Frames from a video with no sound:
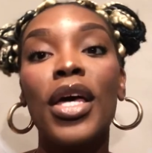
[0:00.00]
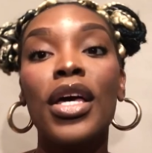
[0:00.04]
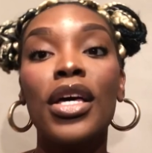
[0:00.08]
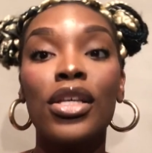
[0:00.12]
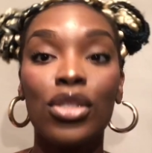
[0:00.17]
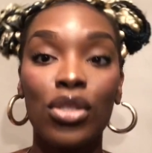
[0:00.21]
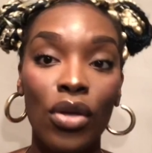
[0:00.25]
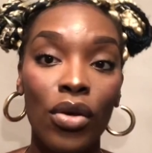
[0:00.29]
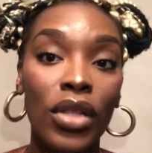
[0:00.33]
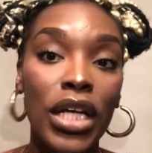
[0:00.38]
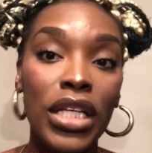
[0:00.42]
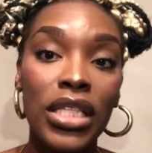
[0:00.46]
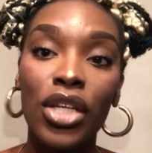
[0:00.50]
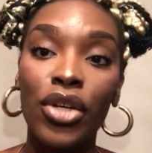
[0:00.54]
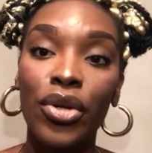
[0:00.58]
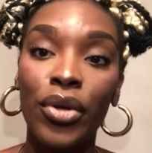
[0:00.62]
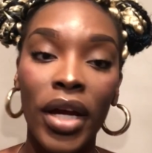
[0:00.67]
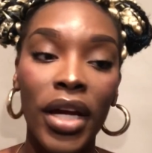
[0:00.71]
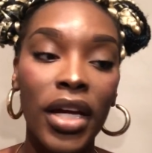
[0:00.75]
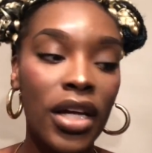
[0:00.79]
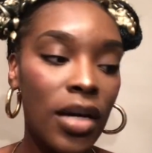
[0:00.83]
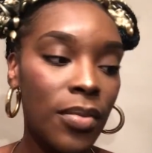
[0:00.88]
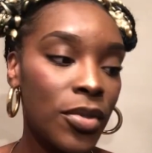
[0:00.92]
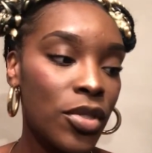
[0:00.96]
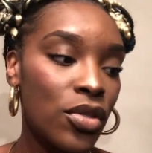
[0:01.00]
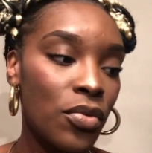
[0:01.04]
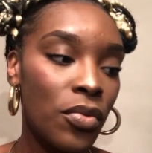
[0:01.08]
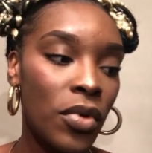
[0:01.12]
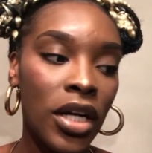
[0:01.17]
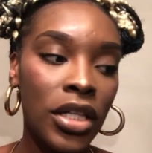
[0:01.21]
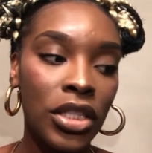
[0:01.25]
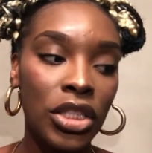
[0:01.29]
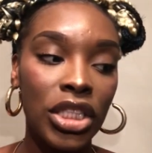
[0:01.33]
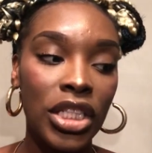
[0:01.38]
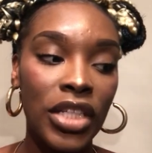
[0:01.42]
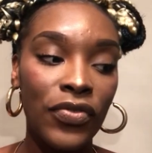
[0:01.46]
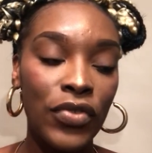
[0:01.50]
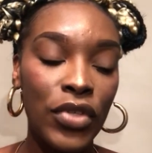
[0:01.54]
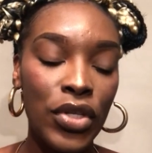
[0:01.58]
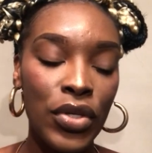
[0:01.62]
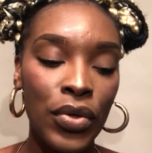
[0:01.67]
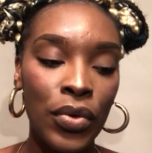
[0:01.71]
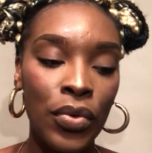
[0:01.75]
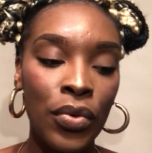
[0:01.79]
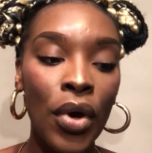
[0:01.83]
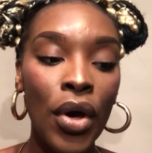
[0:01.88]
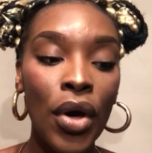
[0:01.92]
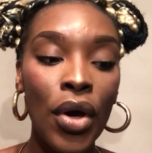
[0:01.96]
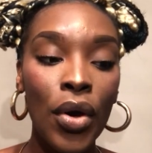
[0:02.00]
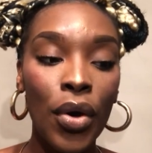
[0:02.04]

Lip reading: So that's a great couple to watch if you